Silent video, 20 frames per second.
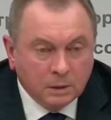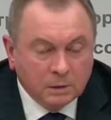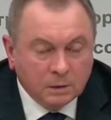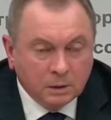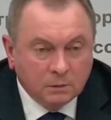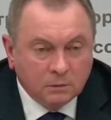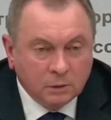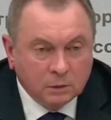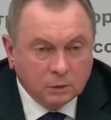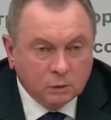
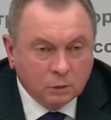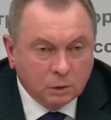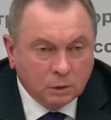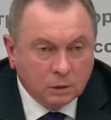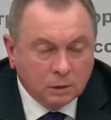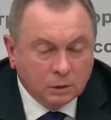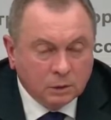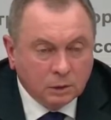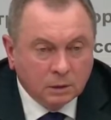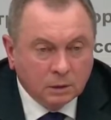and
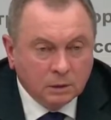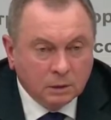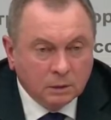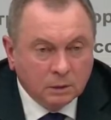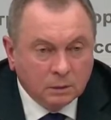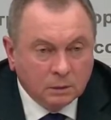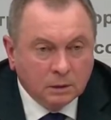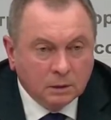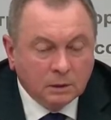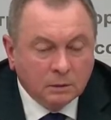we will
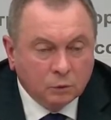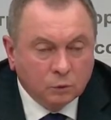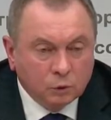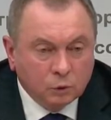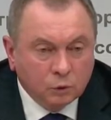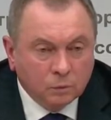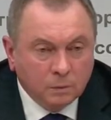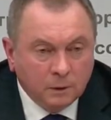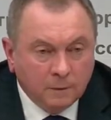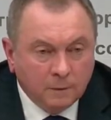take some
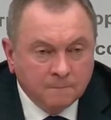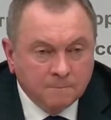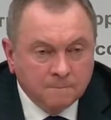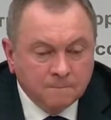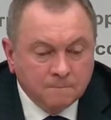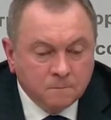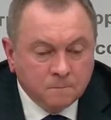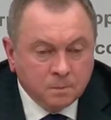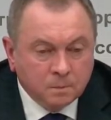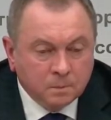steps
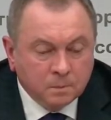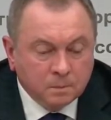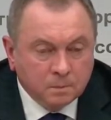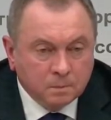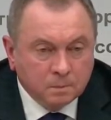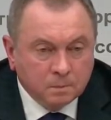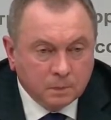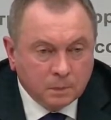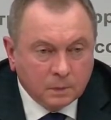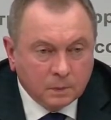in order
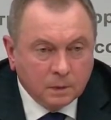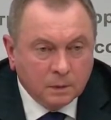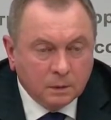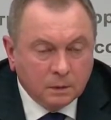to